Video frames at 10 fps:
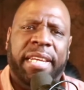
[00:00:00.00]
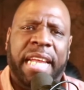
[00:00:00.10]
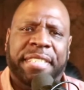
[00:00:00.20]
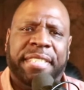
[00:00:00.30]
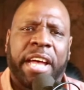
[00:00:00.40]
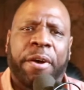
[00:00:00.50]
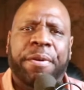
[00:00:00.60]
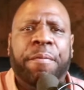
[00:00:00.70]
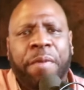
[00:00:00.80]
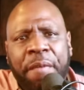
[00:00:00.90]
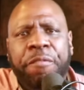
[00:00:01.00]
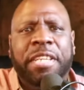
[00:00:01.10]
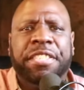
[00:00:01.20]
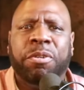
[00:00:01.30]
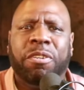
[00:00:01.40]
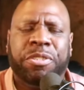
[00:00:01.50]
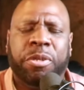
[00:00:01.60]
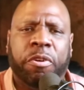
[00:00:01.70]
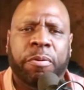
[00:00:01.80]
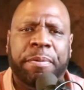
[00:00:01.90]
that's held in reverence to a
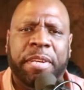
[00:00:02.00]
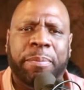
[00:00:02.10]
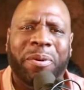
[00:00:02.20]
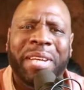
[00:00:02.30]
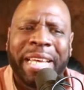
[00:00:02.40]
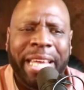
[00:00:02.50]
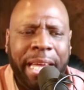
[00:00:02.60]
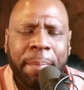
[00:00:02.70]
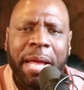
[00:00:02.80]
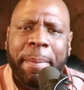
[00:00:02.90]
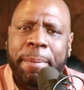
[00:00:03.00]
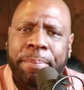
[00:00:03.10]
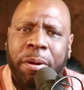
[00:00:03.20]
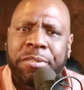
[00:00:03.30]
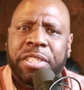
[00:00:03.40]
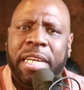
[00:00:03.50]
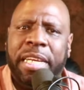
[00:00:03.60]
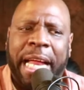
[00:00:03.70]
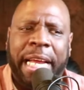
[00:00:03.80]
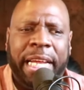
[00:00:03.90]
certain group of people and maybe approach it
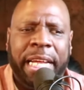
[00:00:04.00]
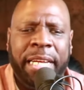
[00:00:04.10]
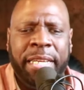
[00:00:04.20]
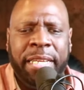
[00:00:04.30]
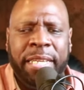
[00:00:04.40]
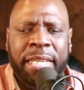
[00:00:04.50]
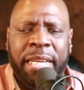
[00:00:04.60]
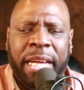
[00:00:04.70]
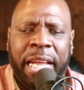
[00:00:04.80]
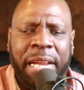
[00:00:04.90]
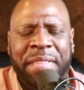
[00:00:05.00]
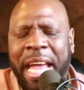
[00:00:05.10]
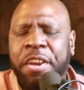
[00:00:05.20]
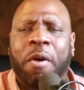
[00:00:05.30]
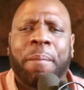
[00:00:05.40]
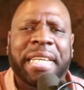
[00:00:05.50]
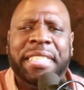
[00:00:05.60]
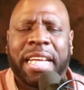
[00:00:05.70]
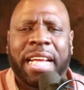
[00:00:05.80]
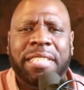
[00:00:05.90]
lightly. And if that don't make
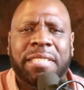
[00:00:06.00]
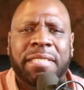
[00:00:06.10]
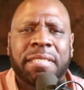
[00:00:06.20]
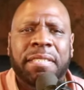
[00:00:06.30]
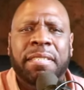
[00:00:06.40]
sense,